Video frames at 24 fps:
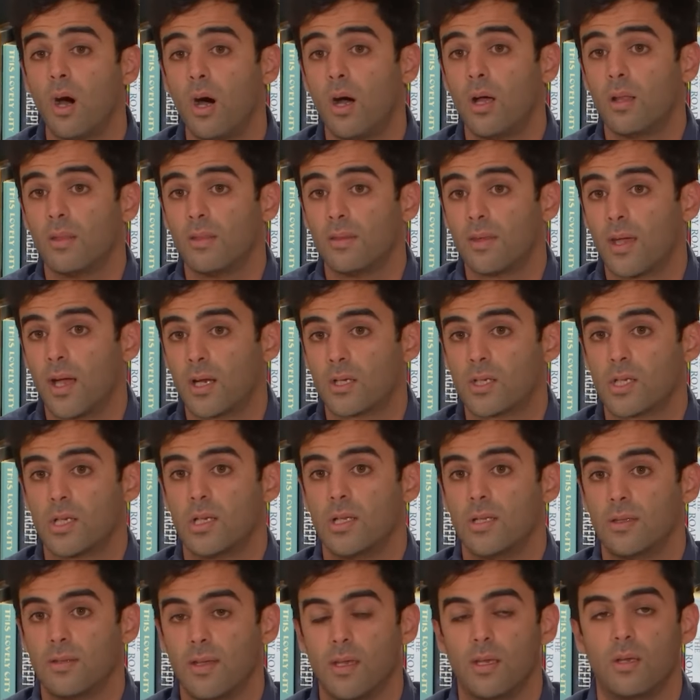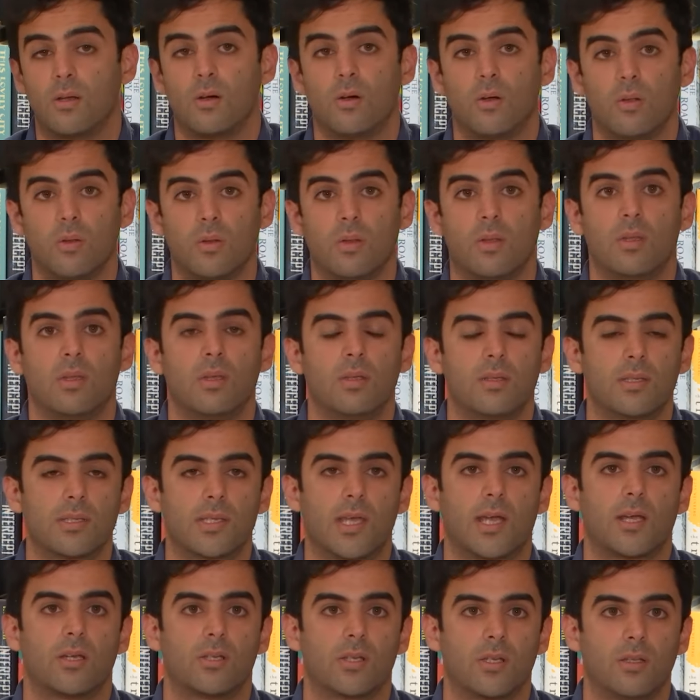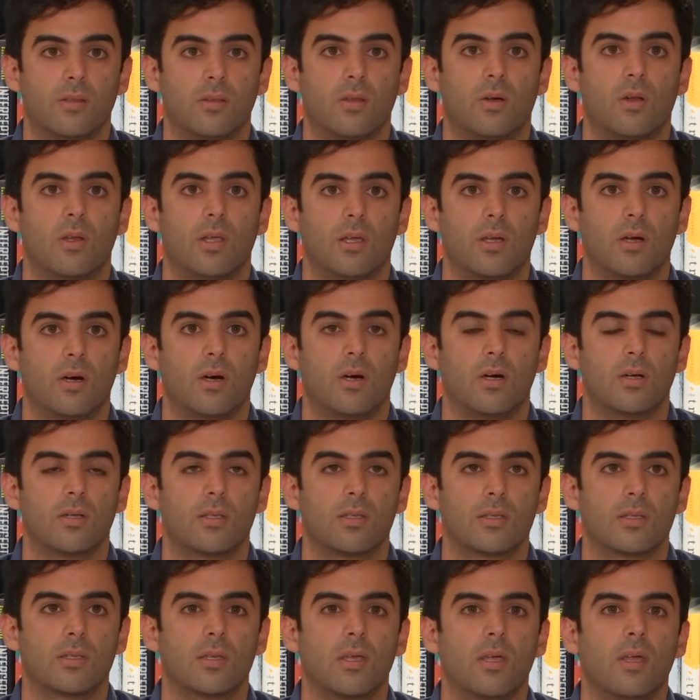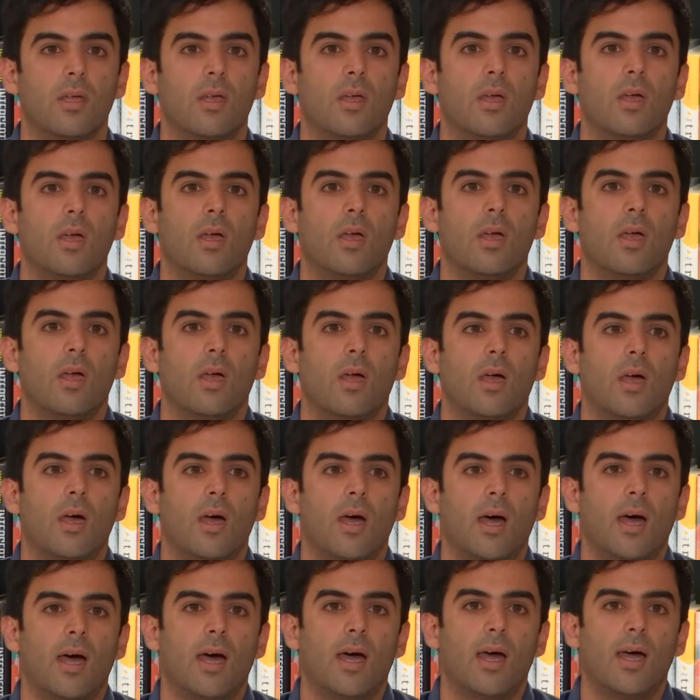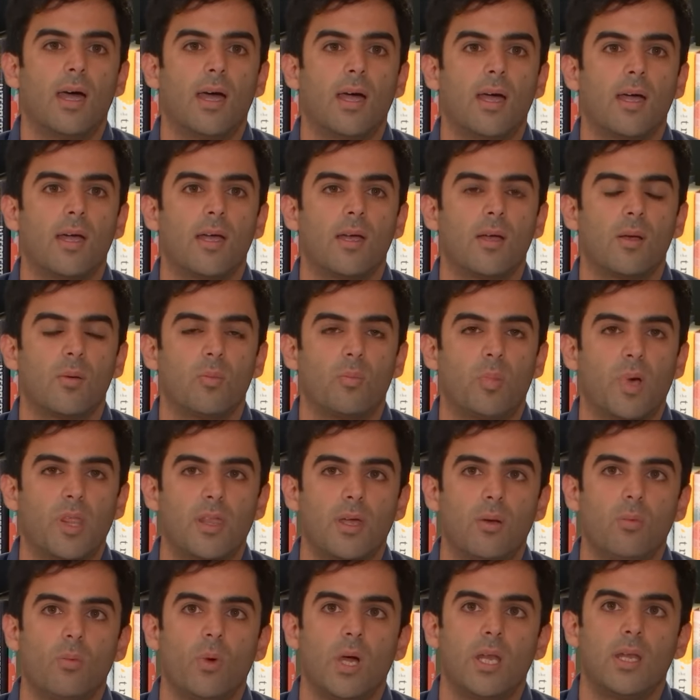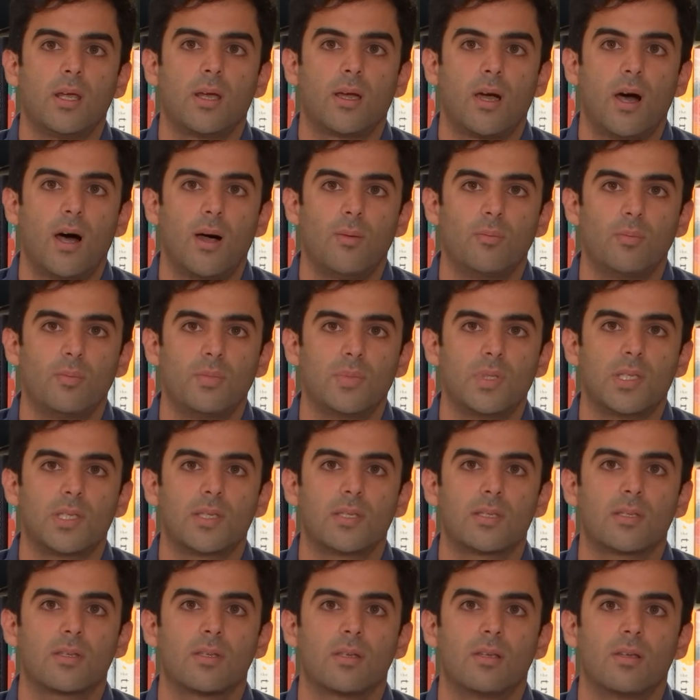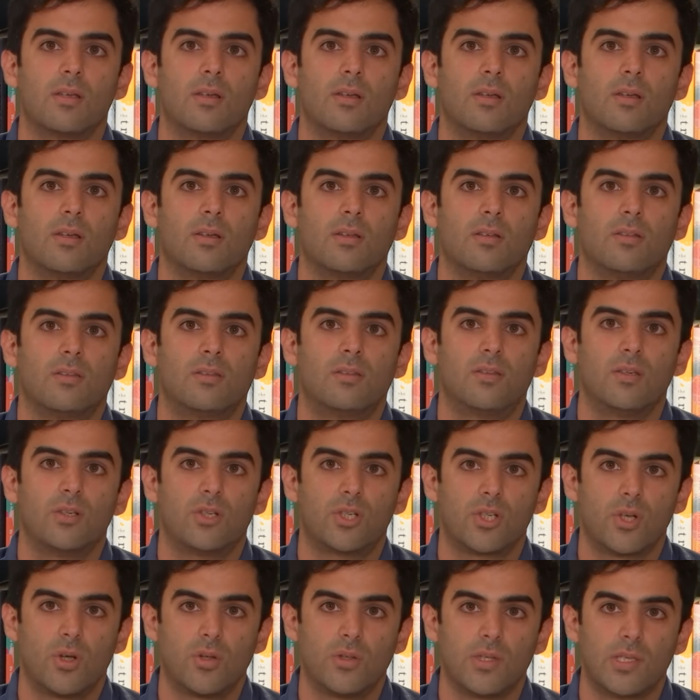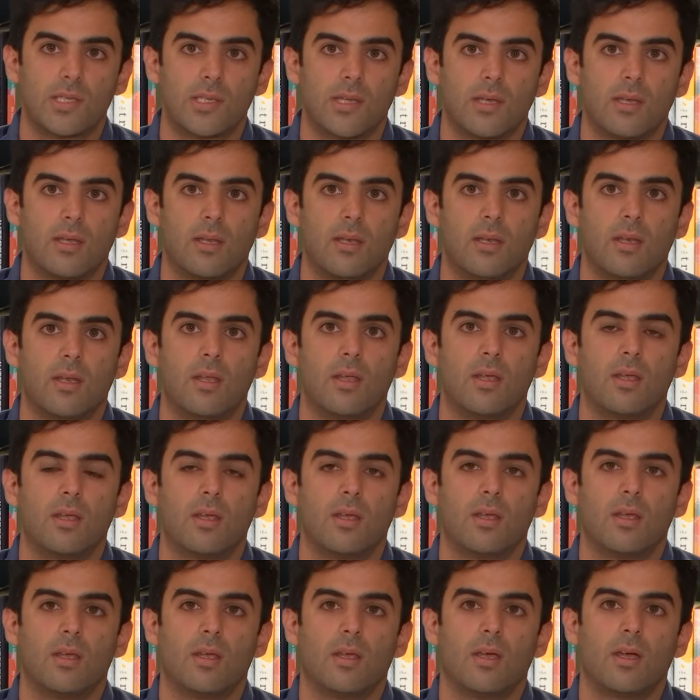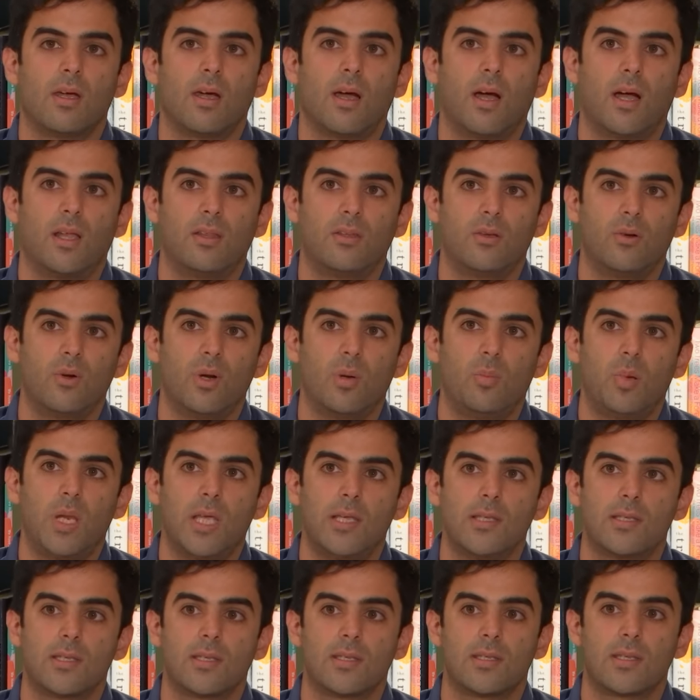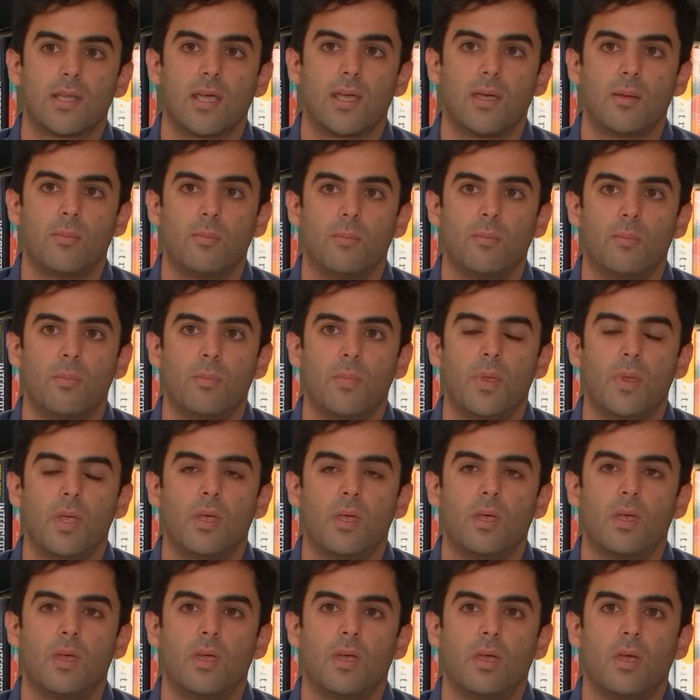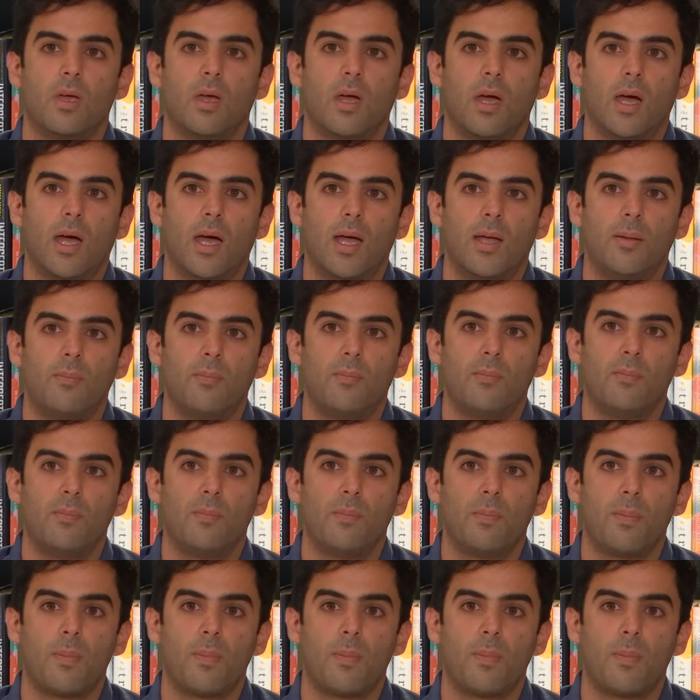they can't actually take on, sanctioned oligarchs. But then when it comes to Johnson and who replaces him, I